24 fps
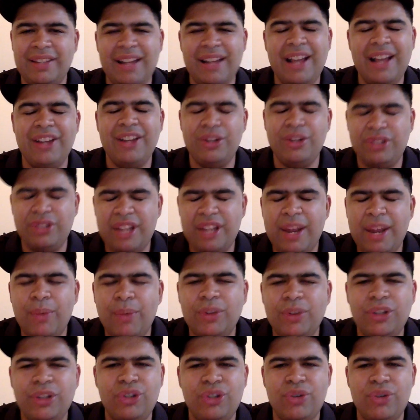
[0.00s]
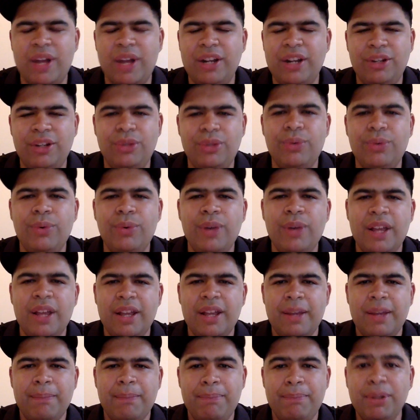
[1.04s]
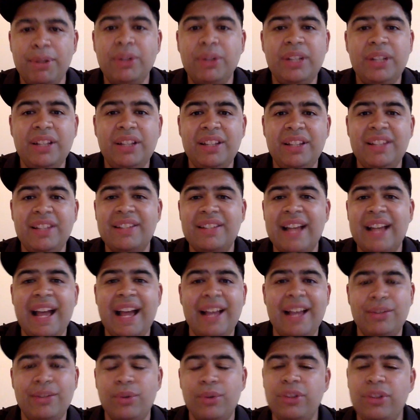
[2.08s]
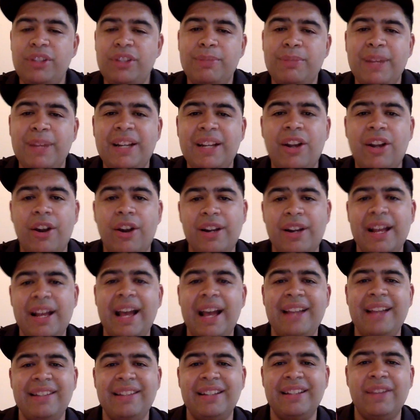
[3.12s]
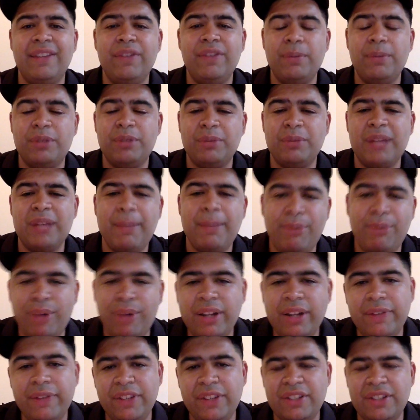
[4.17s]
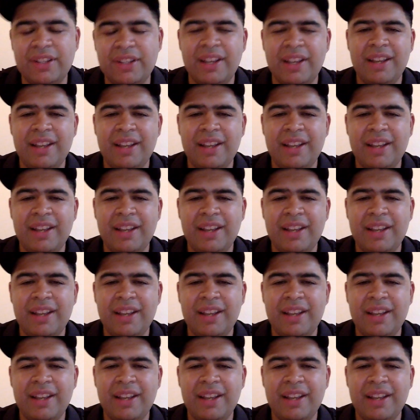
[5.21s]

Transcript: And I understand what they're trying to do, building these guys, all these mid-card guys, and giving them some type of relevance.